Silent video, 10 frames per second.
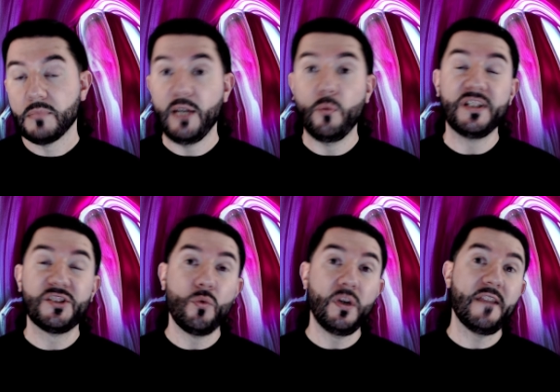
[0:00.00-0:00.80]
And with
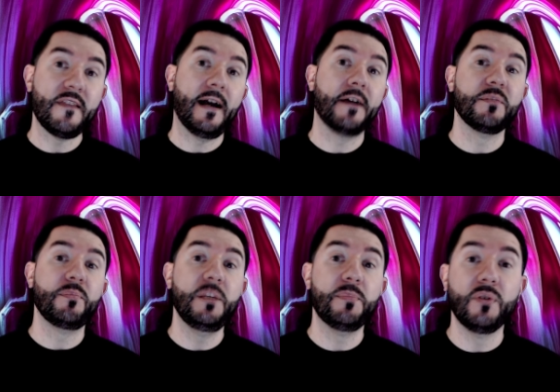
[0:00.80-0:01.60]
20,000
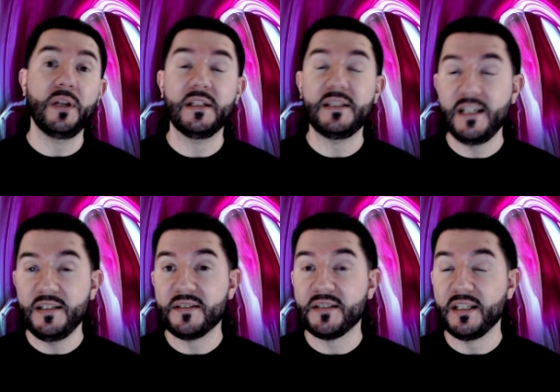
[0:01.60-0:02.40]
people in
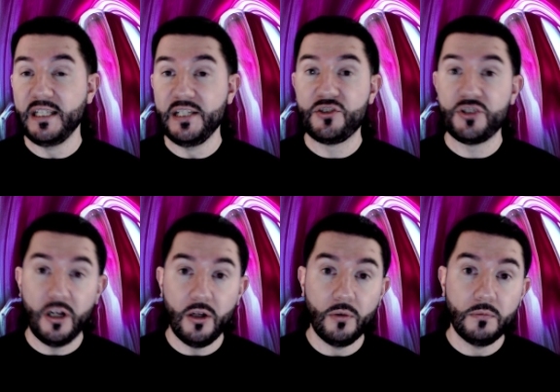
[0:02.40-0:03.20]
attendance at each
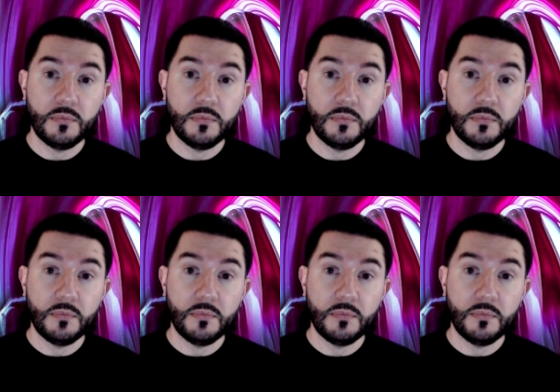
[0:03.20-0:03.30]
show,